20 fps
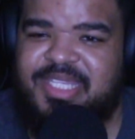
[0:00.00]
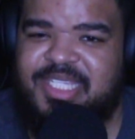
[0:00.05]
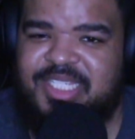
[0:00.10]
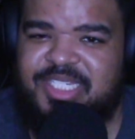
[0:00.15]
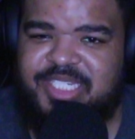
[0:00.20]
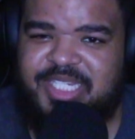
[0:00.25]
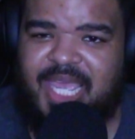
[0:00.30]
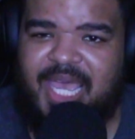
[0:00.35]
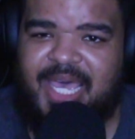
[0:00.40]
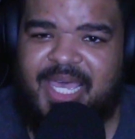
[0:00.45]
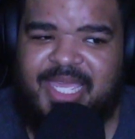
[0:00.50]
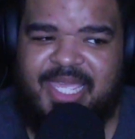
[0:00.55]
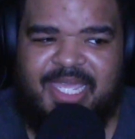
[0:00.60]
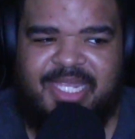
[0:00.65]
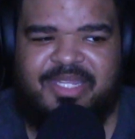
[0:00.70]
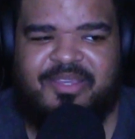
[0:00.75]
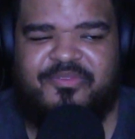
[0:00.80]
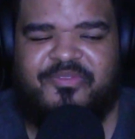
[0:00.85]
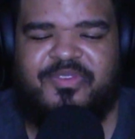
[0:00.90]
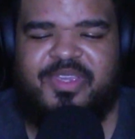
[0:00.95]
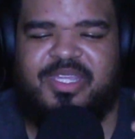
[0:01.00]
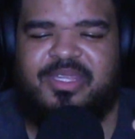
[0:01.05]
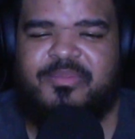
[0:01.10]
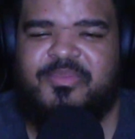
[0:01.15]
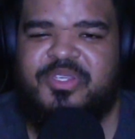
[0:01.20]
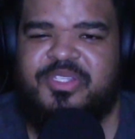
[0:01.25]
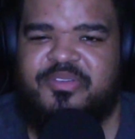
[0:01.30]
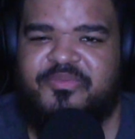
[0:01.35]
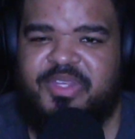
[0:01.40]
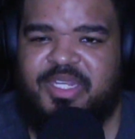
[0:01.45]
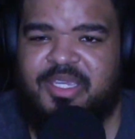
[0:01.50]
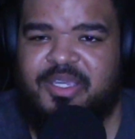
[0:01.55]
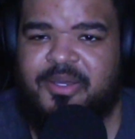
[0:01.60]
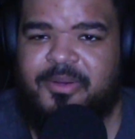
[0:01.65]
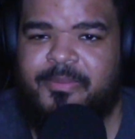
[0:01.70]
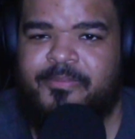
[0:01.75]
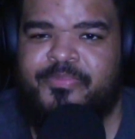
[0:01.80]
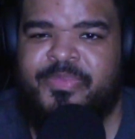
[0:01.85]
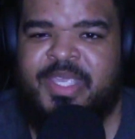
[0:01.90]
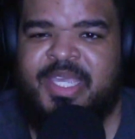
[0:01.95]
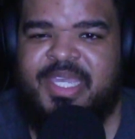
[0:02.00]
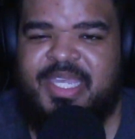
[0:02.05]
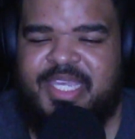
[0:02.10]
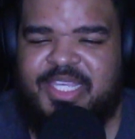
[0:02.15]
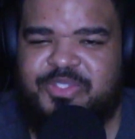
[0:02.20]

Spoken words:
in the shot, in the music video,